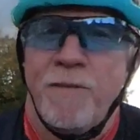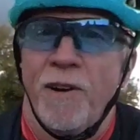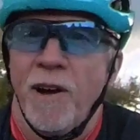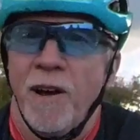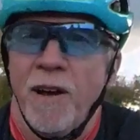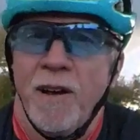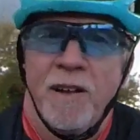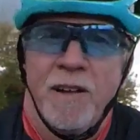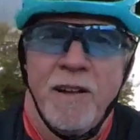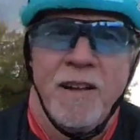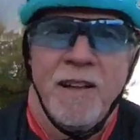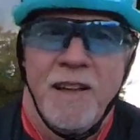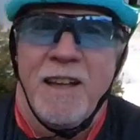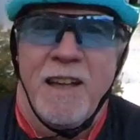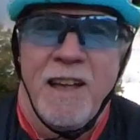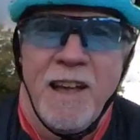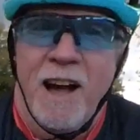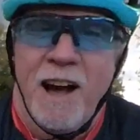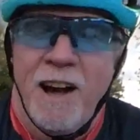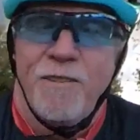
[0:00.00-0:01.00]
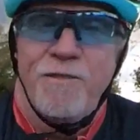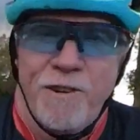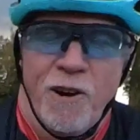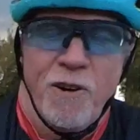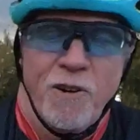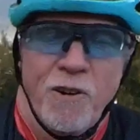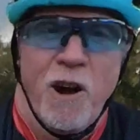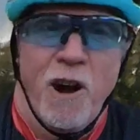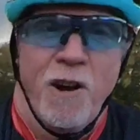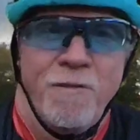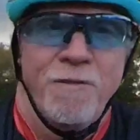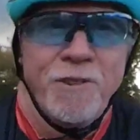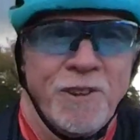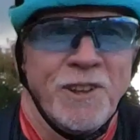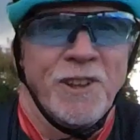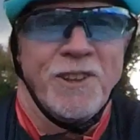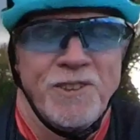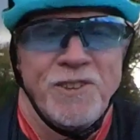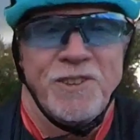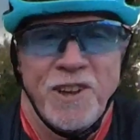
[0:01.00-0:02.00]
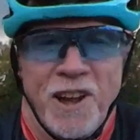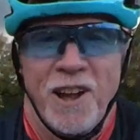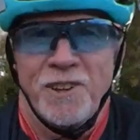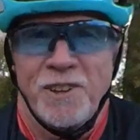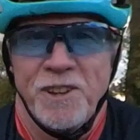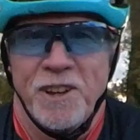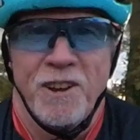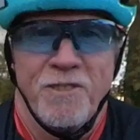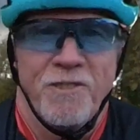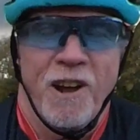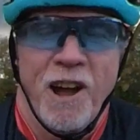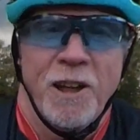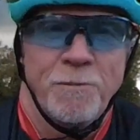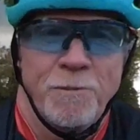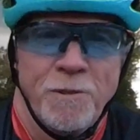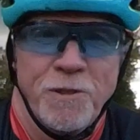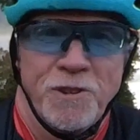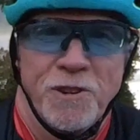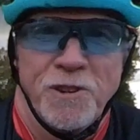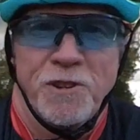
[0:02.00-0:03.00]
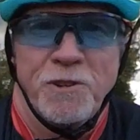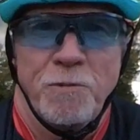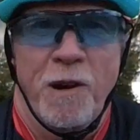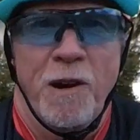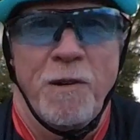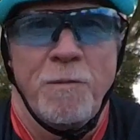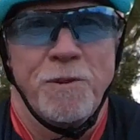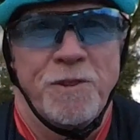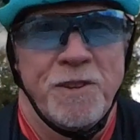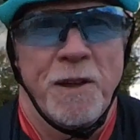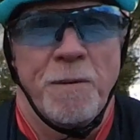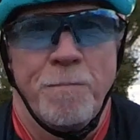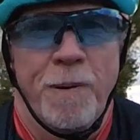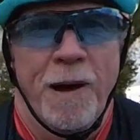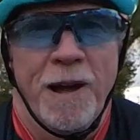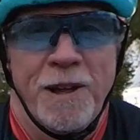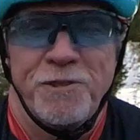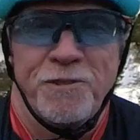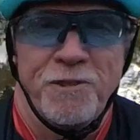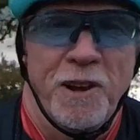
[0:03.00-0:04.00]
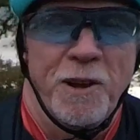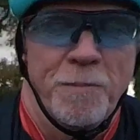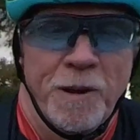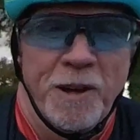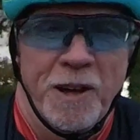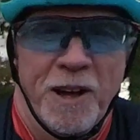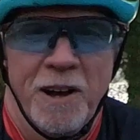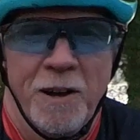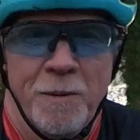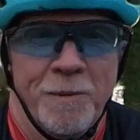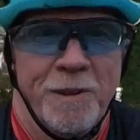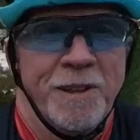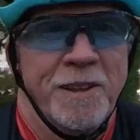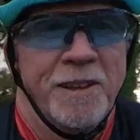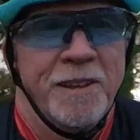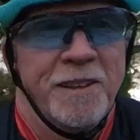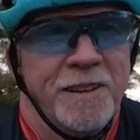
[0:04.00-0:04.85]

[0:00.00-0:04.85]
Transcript: ever, I felt confident starting a ride with just 12% battery on my Garmin.